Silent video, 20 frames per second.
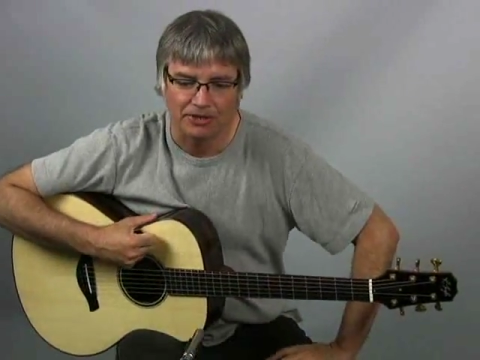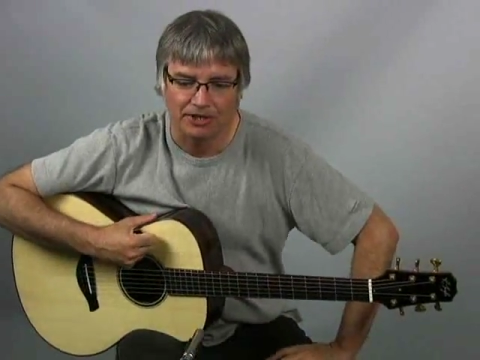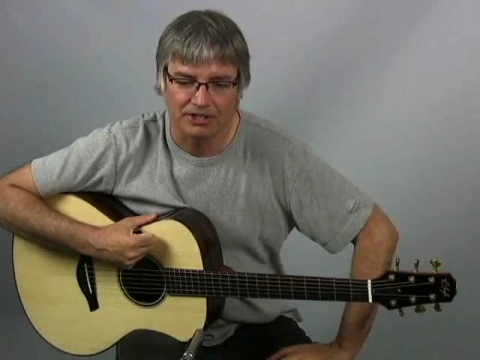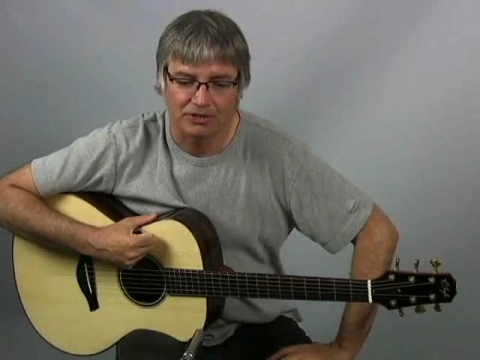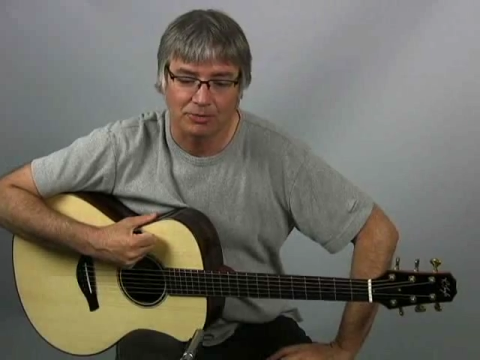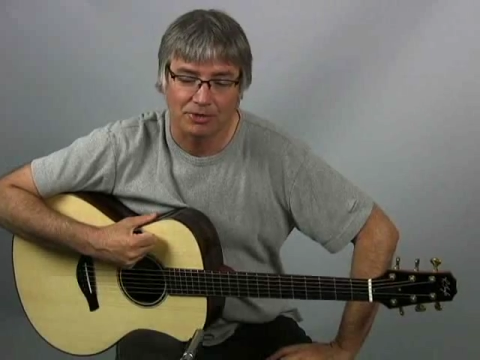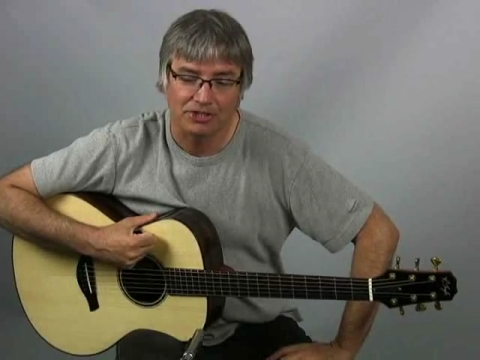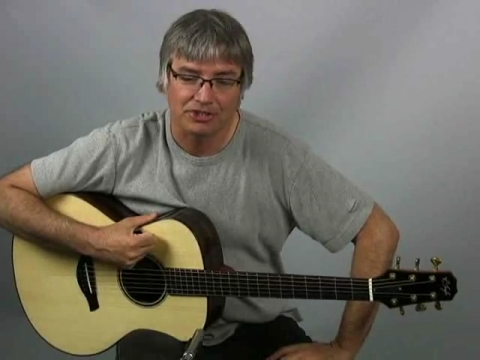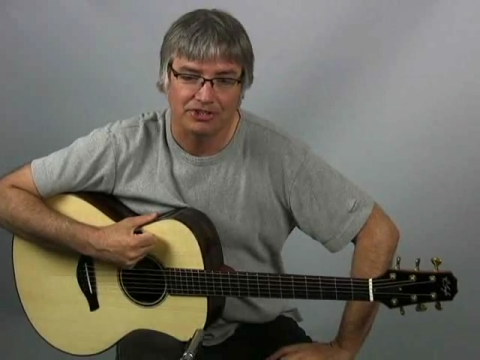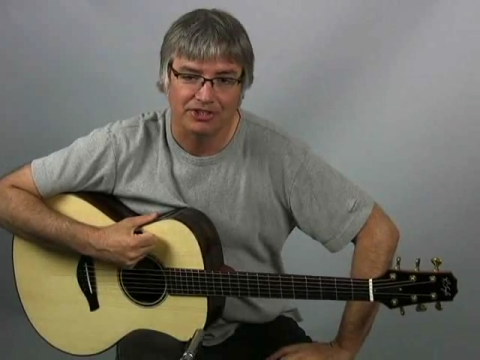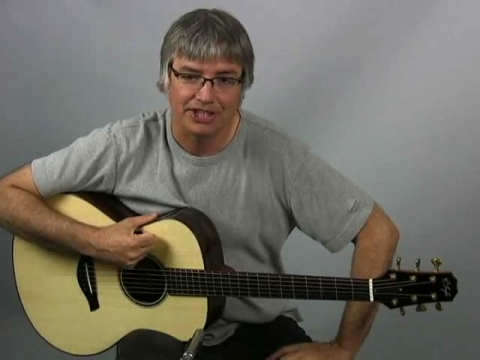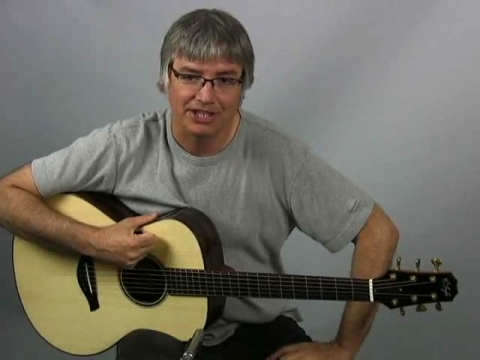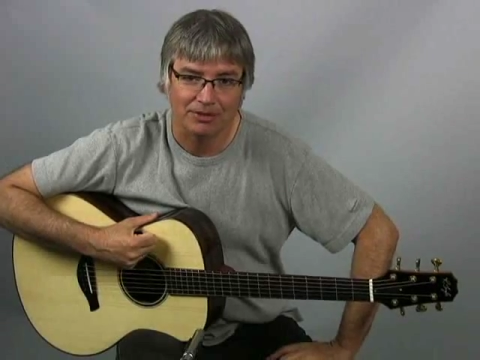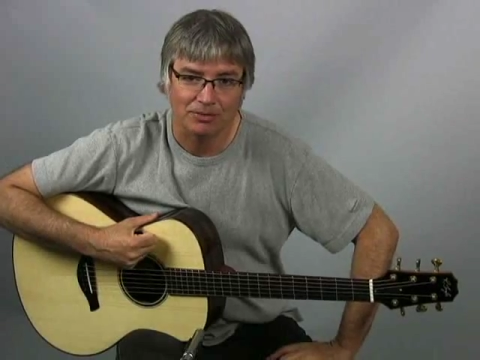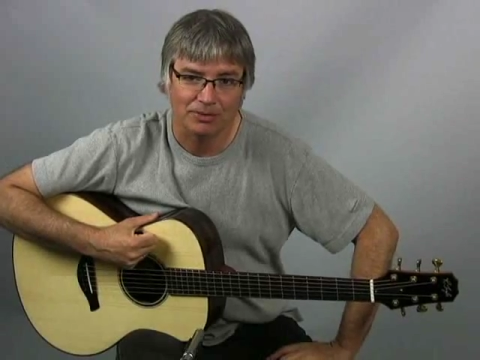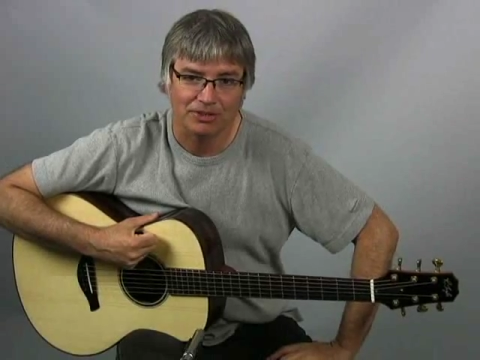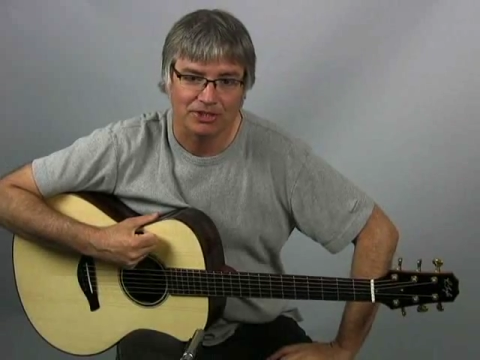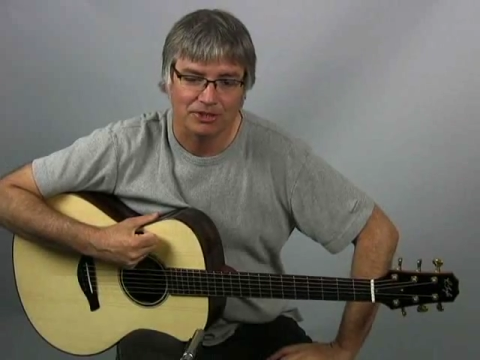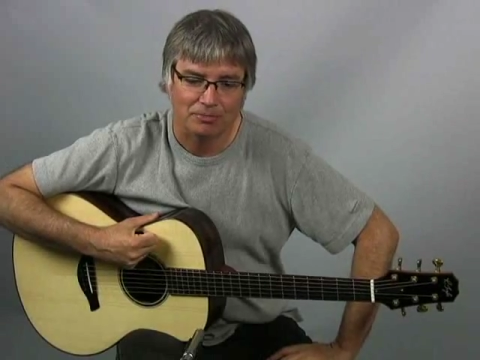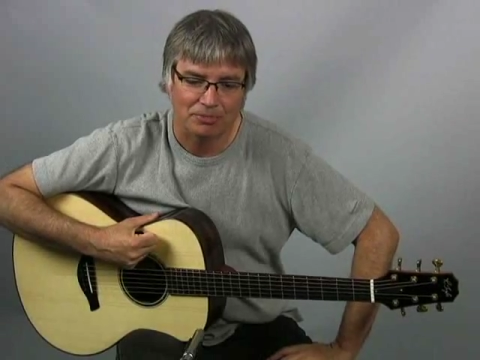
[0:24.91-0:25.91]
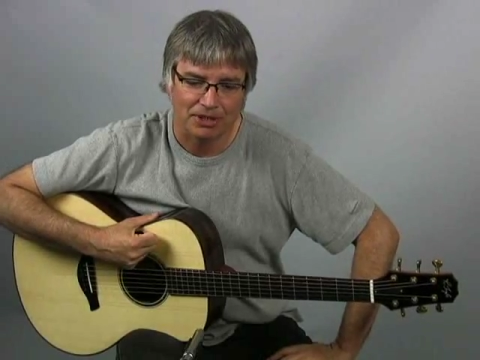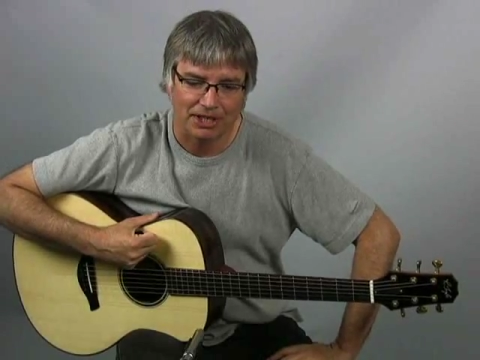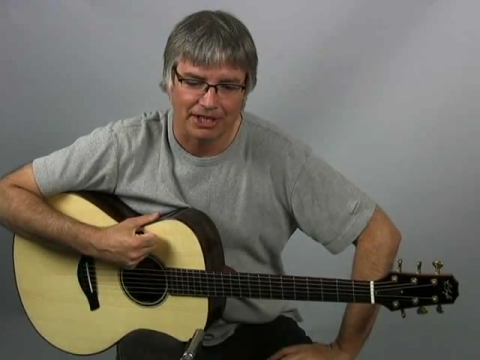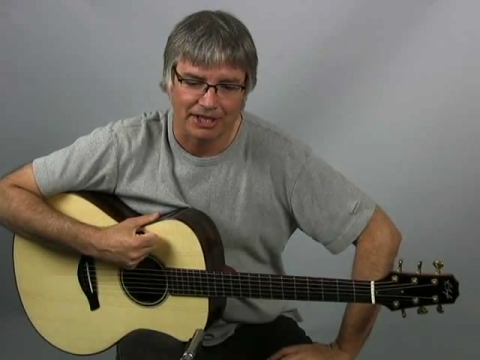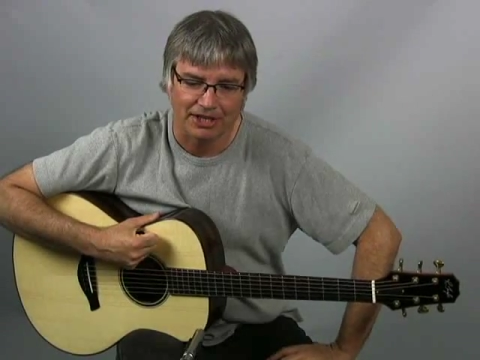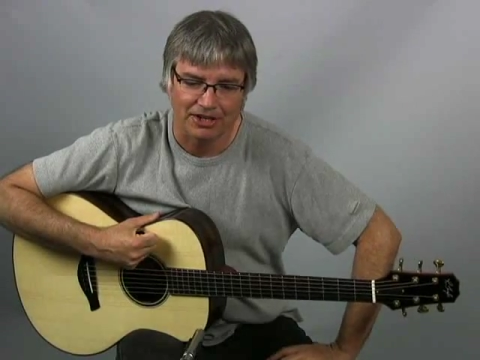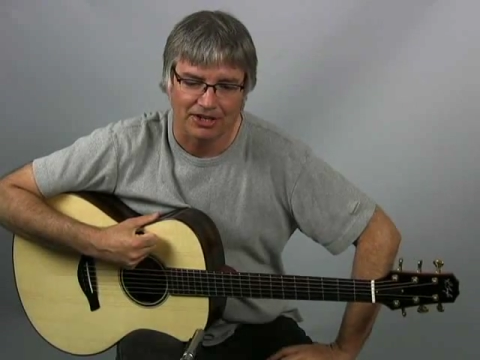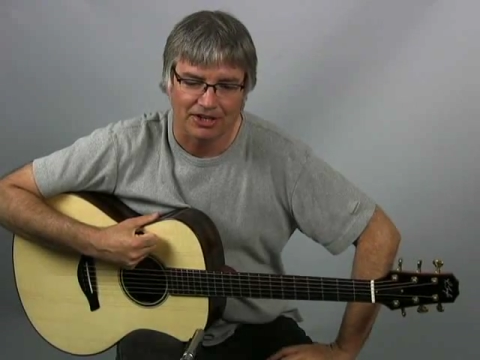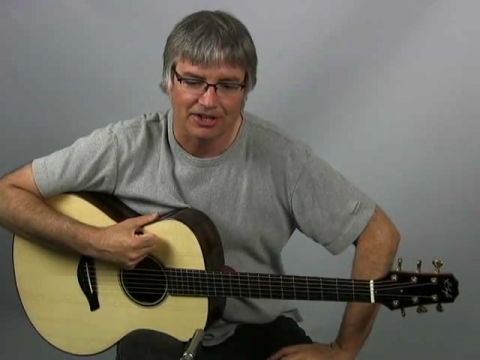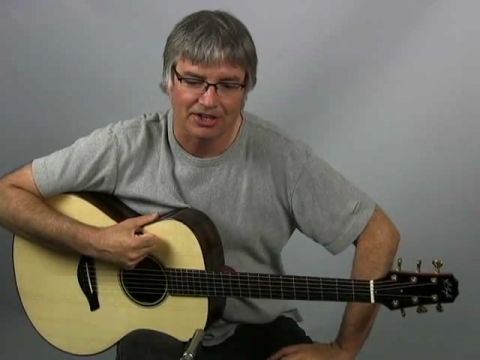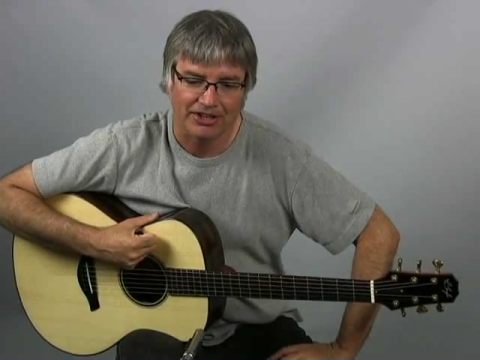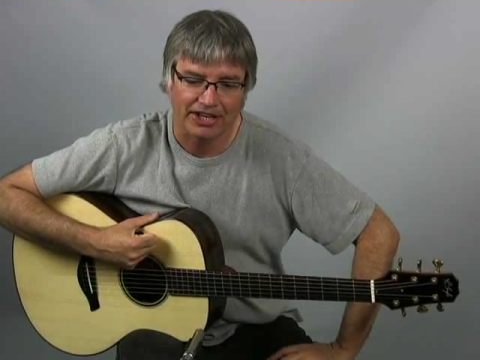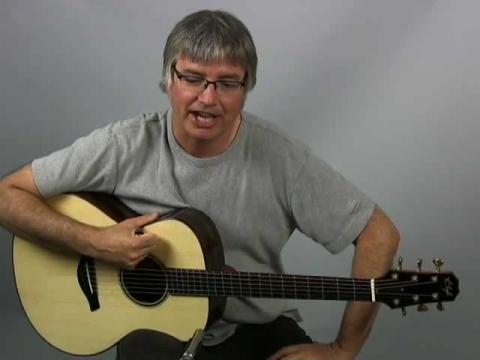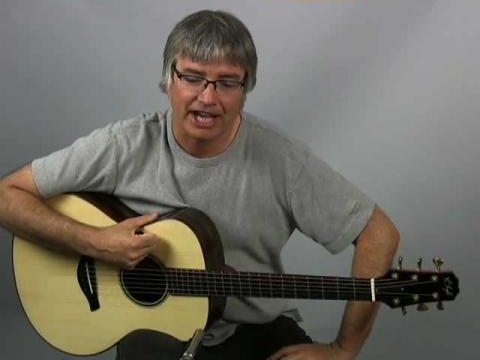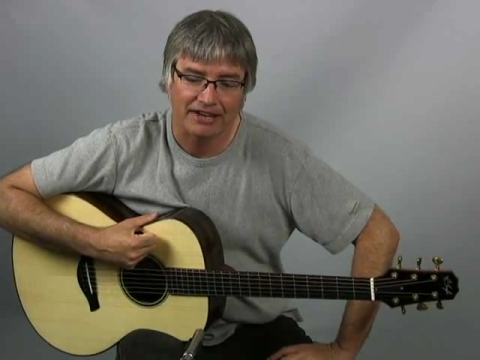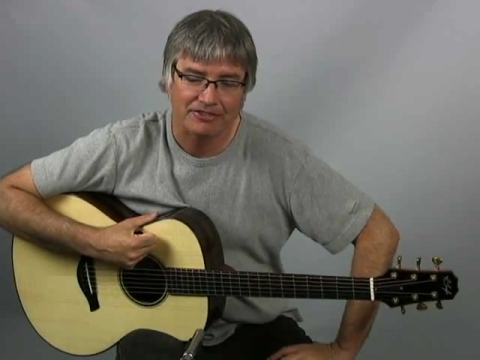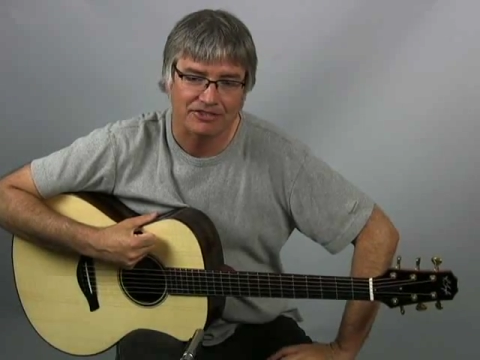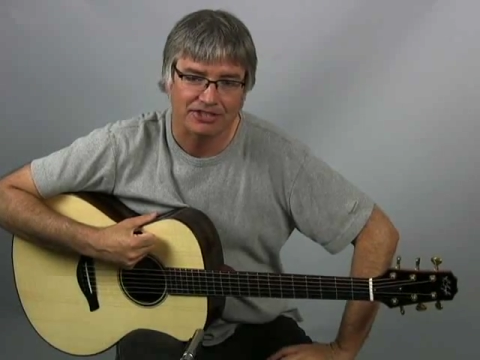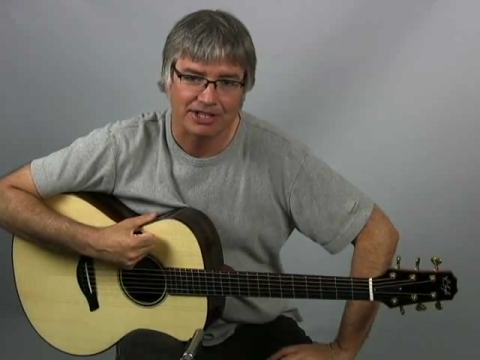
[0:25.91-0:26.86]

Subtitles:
is what you get when you play all the half